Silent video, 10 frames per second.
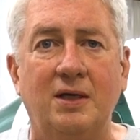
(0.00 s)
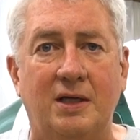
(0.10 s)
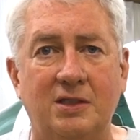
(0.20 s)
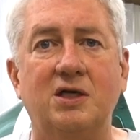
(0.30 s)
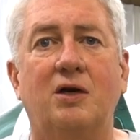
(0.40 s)

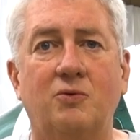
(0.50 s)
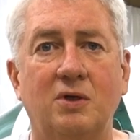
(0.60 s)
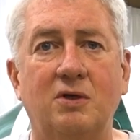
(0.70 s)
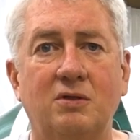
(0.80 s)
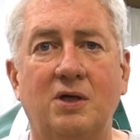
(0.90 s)
and he's got a
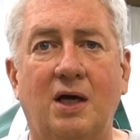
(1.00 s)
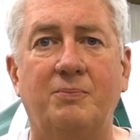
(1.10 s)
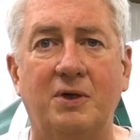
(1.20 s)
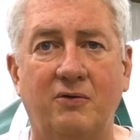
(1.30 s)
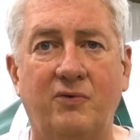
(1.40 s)
really good
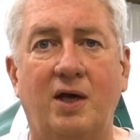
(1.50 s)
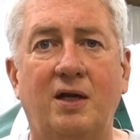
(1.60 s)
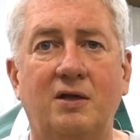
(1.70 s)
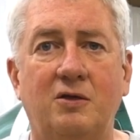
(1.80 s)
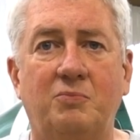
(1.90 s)
copy of that
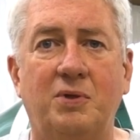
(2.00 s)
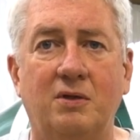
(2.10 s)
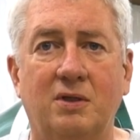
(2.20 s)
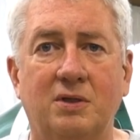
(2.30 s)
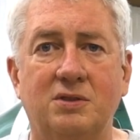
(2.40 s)

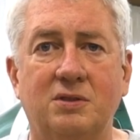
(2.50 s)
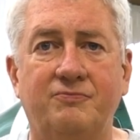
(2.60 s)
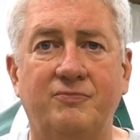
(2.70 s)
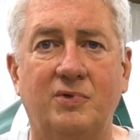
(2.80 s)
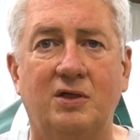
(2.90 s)
EQP list
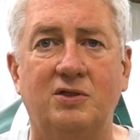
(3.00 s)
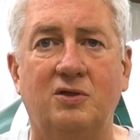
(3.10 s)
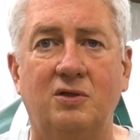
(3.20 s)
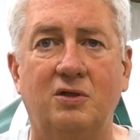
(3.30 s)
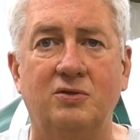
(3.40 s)
that you
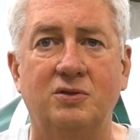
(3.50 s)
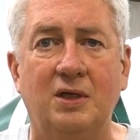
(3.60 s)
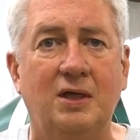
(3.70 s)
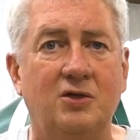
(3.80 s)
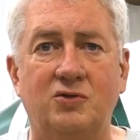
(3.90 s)
can use.
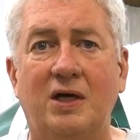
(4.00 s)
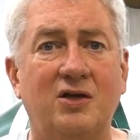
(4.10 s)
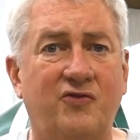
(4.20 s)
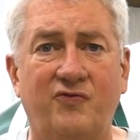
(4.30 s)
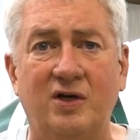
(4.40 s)

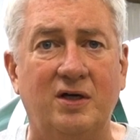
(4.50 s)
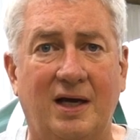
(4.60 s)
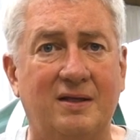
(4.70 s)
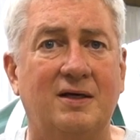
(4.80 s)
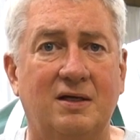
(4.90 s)
Training is fun,
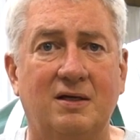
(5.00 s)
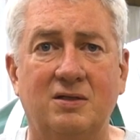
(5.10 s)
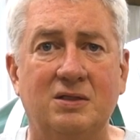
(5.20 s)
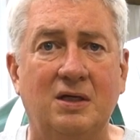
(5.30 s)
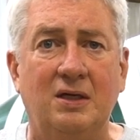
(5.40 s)
I think it
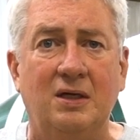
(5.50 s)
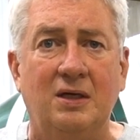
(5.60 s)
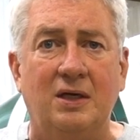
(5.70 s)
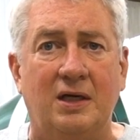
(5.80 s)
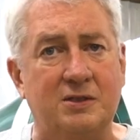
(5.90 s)
is,
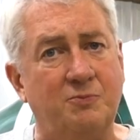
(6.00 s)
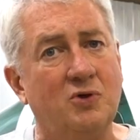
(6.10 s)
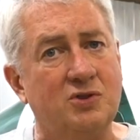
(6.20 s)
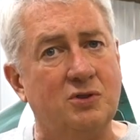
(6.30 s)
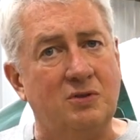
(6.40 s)
and
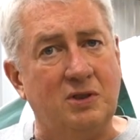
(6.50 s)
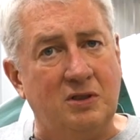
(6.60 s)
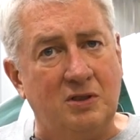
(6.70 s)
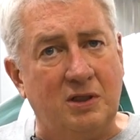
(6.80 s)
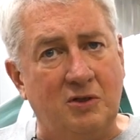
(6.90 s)

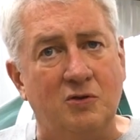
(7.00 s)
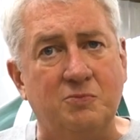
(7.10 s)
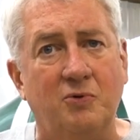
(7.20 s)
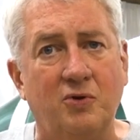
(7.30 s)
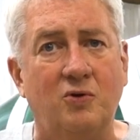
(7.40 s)
you
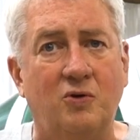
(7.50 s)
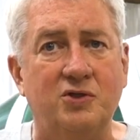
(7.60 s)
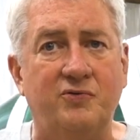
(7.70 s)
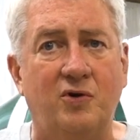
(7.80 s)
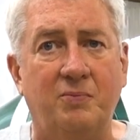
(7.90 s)
explore the
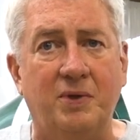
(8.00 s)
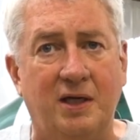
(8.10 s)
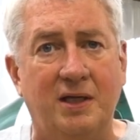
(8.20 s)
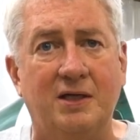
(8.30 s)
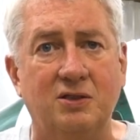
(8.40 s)
corners of your
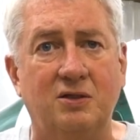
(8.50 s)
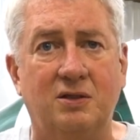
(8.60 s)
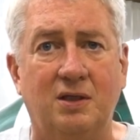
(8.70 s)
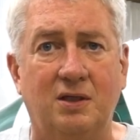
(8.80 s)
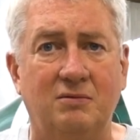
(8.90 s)
airplane, and that's a
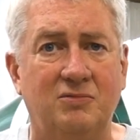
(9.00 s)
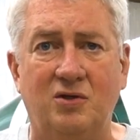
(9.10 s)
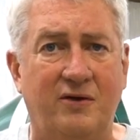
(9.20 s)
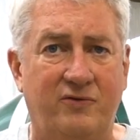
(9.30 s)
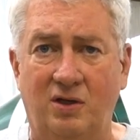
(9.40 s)
good thing. You
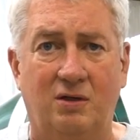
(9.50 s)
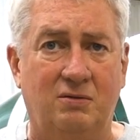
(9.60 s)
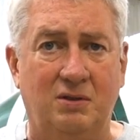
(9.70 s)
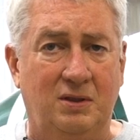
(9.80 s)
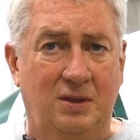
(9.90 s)
never
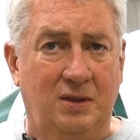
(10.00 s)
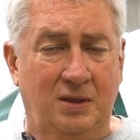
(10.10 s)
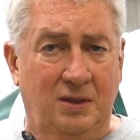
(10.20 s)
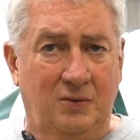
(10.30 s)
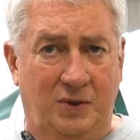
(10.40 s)
know
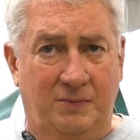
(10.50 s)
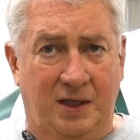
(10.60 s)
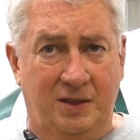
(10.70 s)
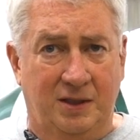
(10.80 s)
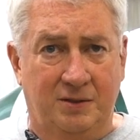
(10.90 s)
when you
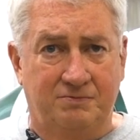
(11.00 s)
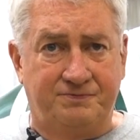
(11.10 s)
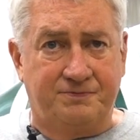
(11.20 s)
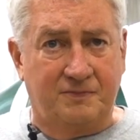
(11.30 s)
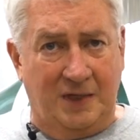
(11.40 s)
might need it.
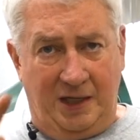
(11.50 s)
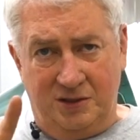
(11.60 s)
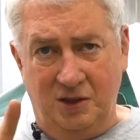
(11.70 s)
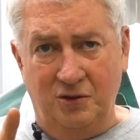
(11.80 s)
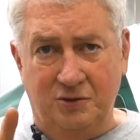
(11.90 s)

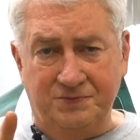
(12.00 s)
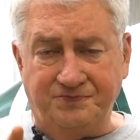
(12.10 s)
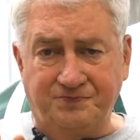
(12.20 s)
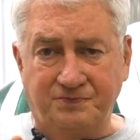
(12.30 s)
And two,